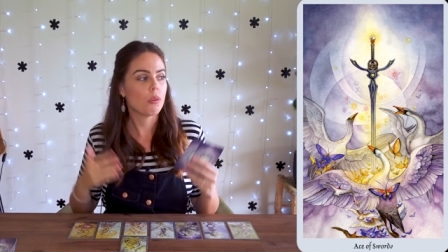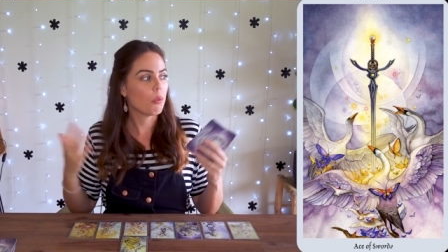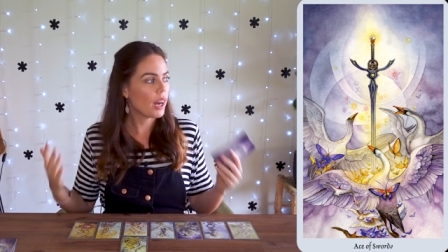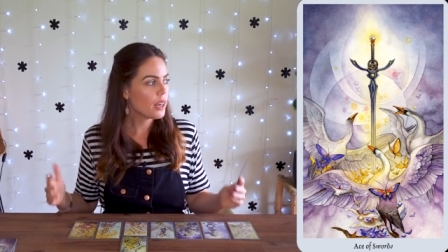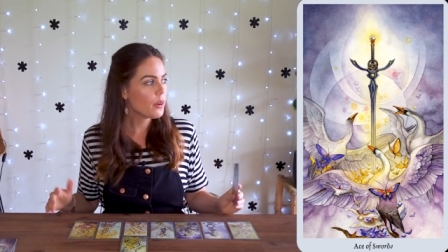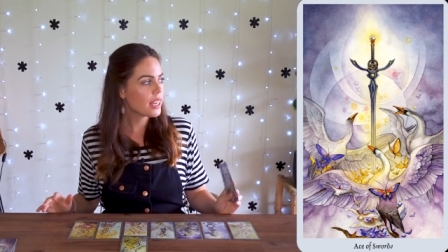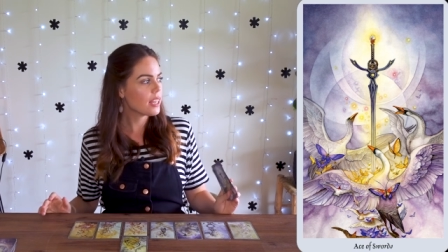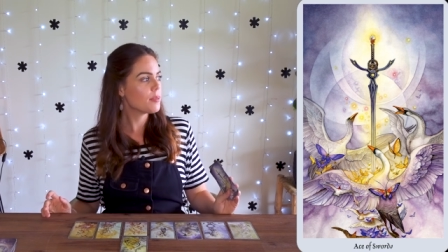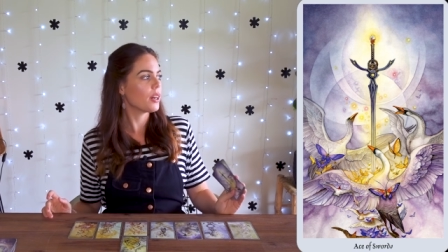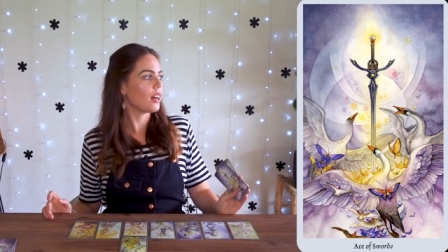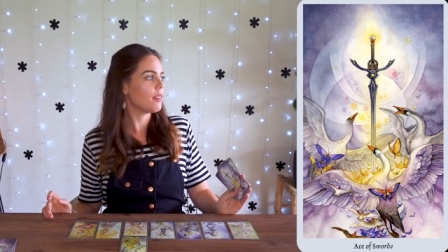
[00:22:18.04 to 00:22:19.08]
why do I
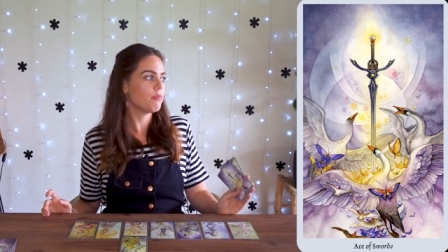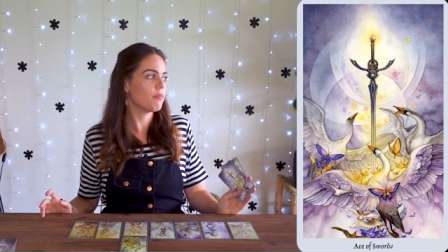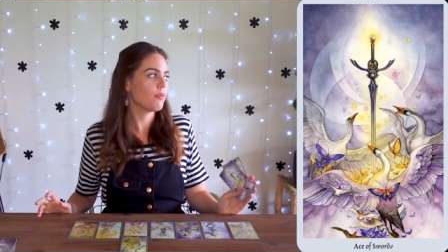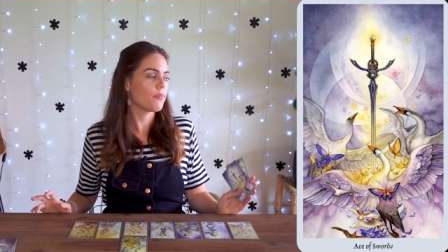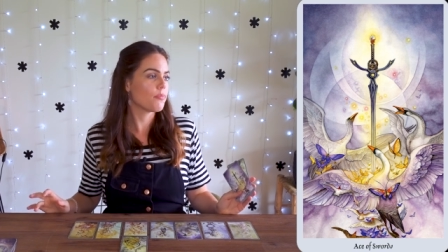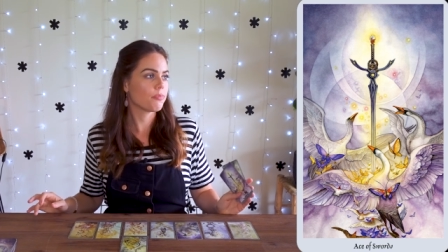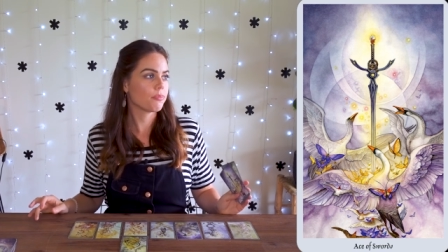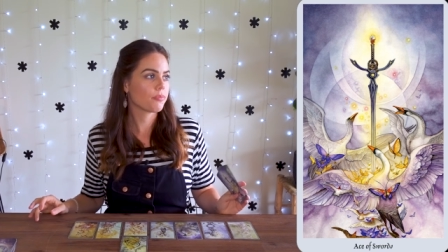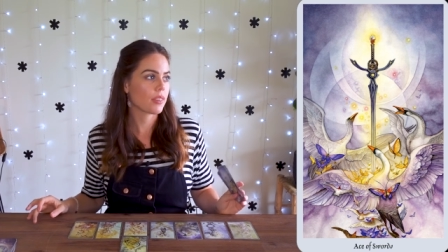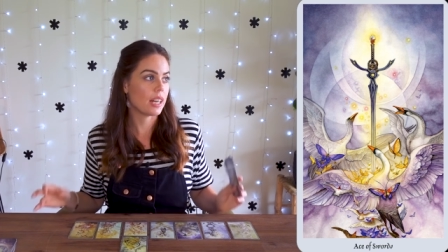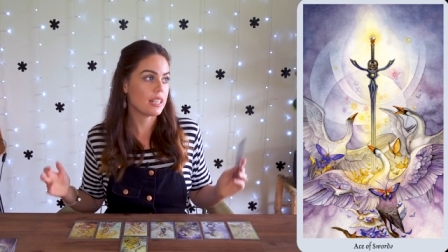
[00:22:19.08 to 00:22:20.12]
keep,
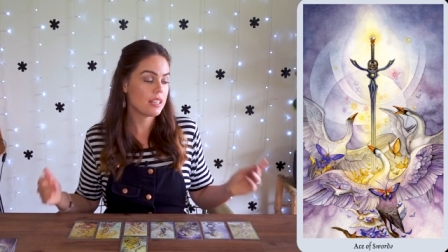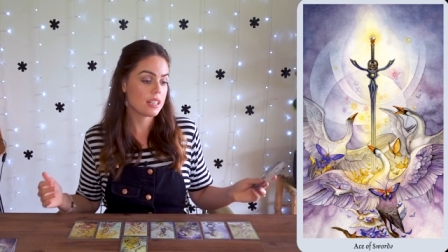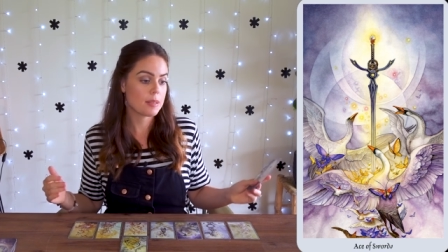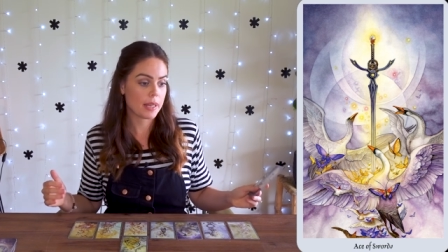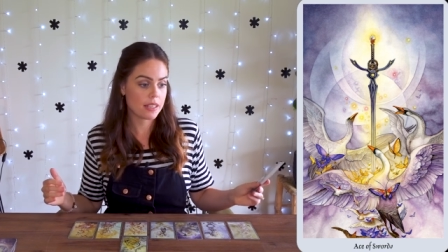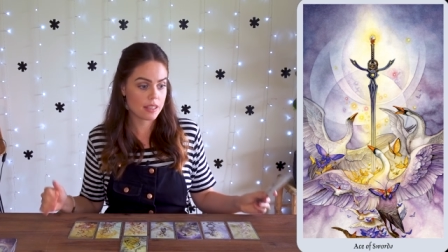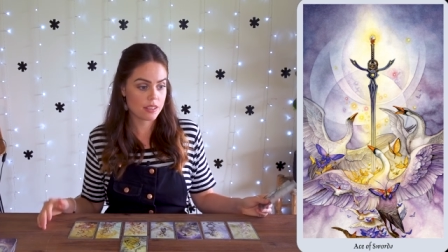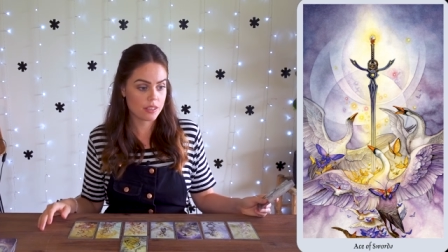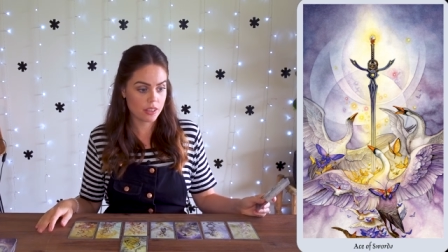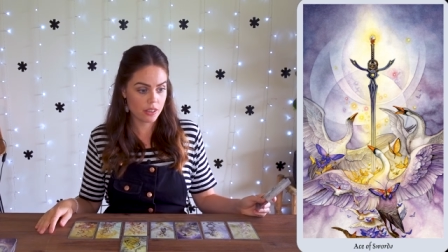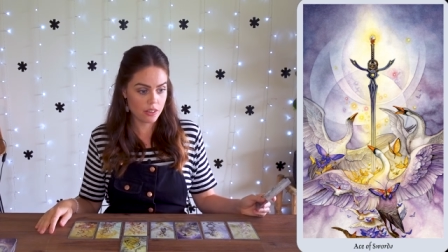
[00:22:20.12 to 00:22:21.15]
I didn't expect
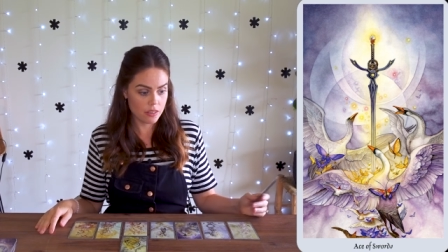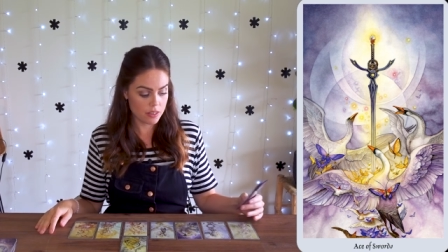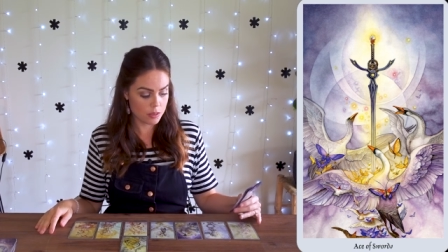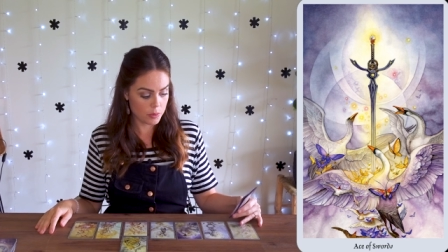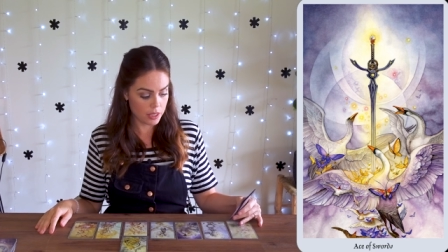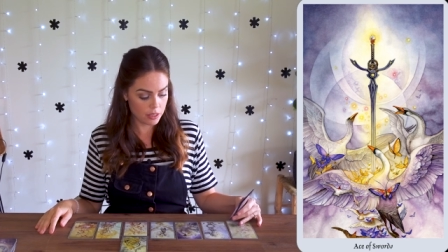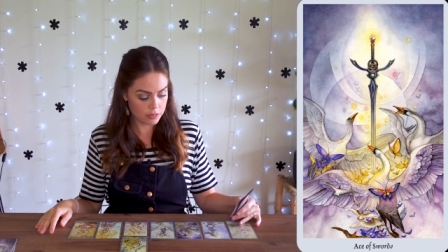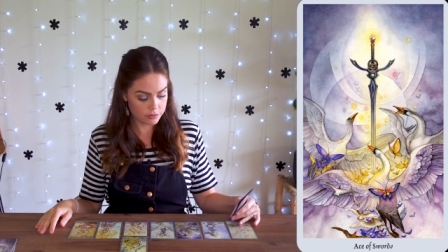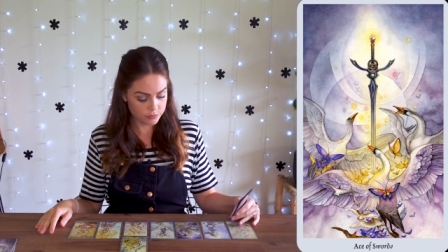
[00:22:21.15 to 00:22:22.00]
this to go this way.